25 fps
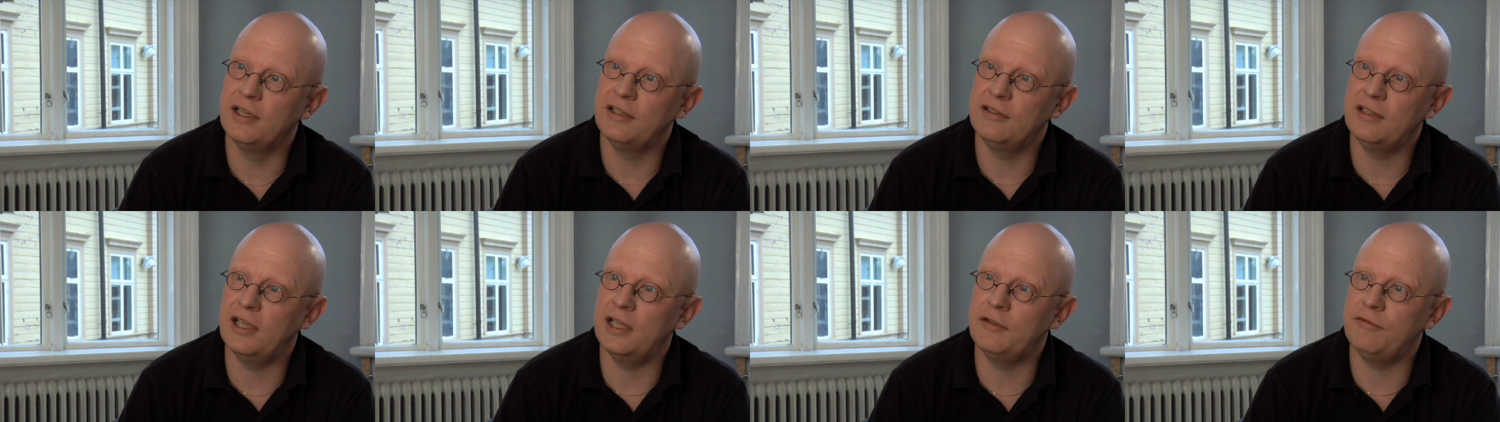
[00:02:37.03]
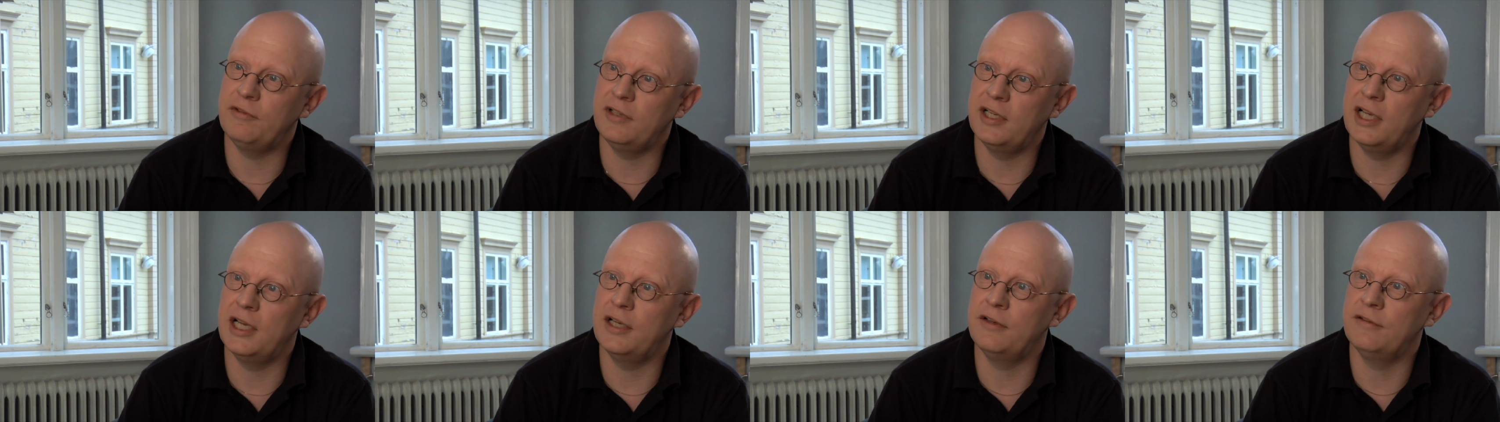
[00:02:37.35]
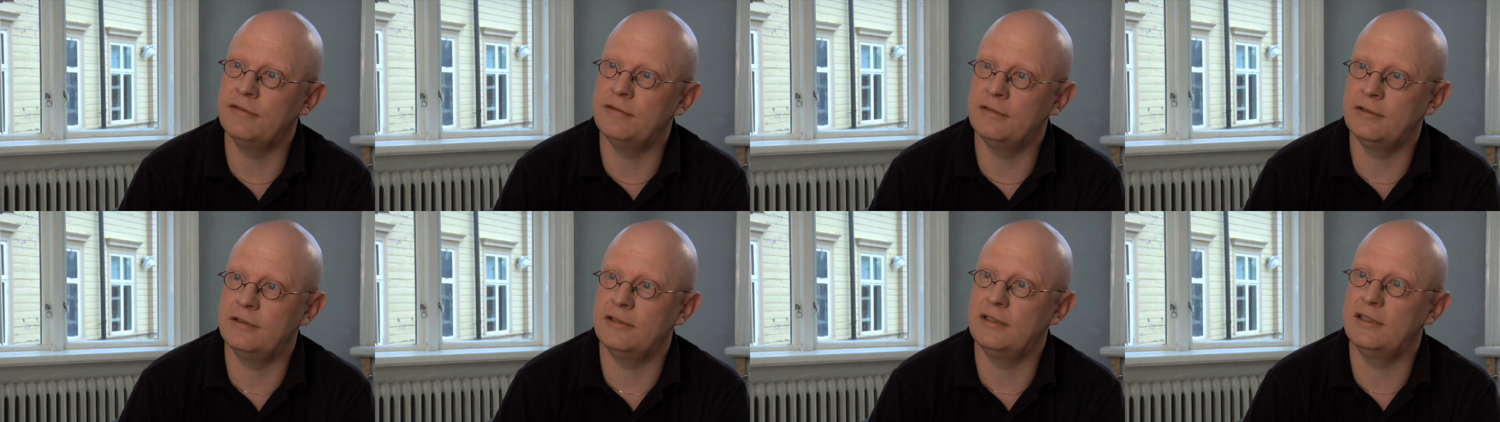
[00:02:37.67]
that we
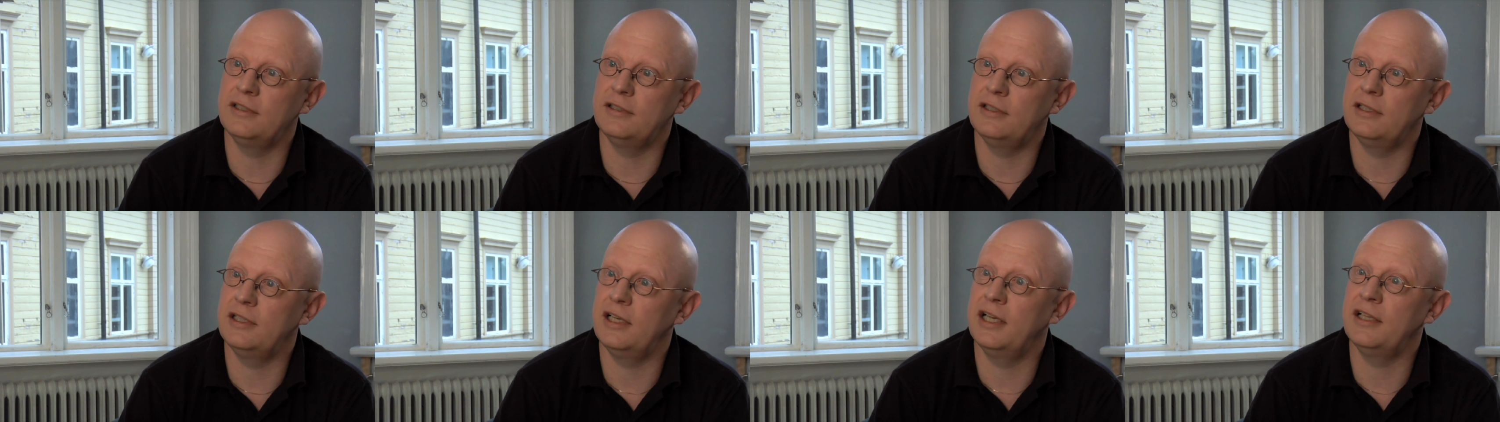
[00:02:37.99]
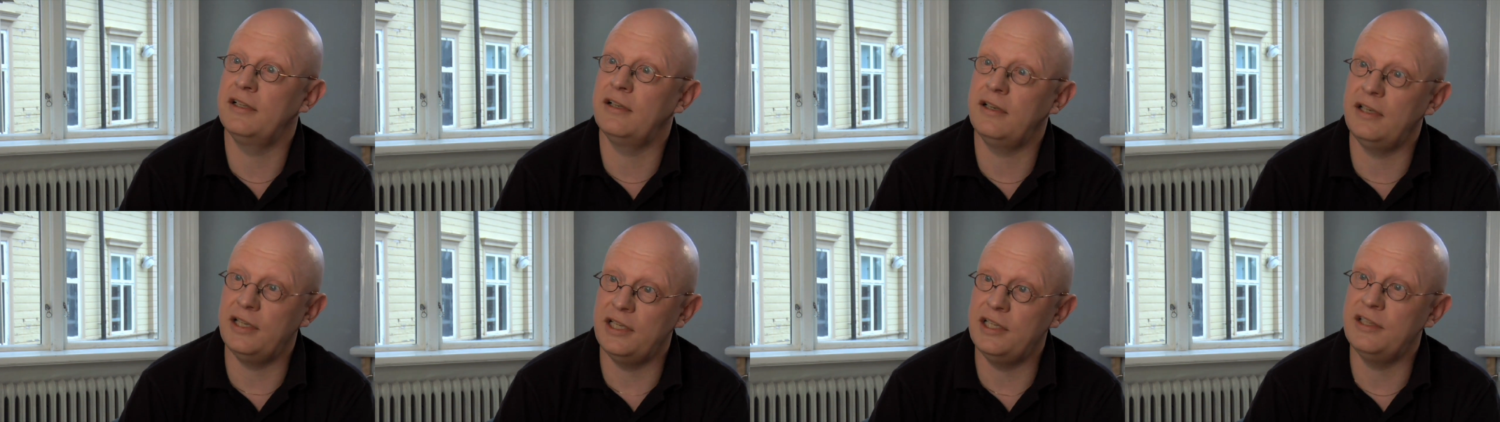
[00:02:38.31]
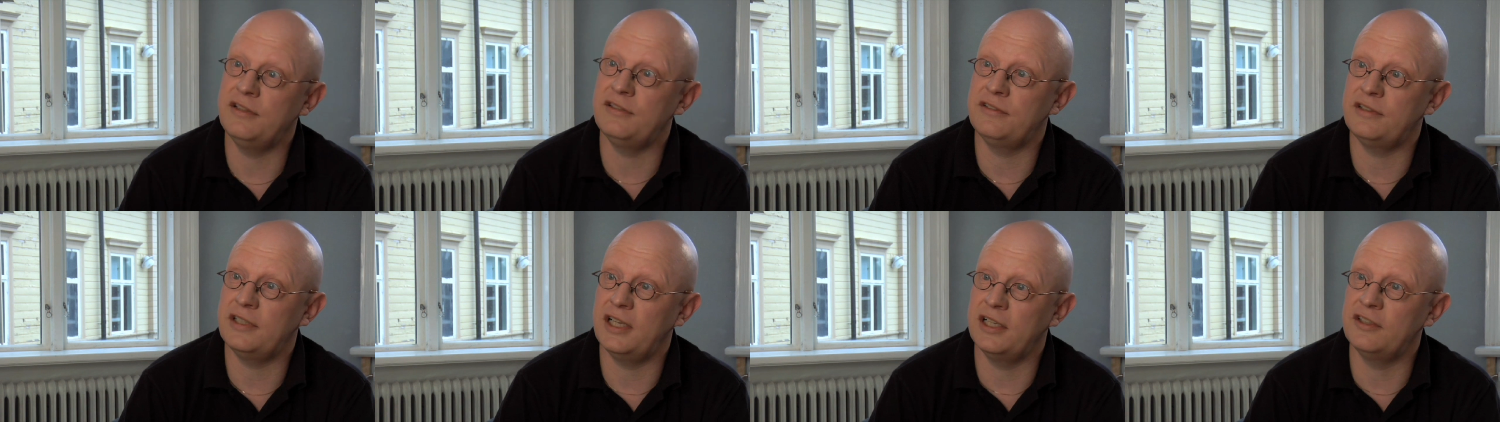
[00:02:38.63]
have at least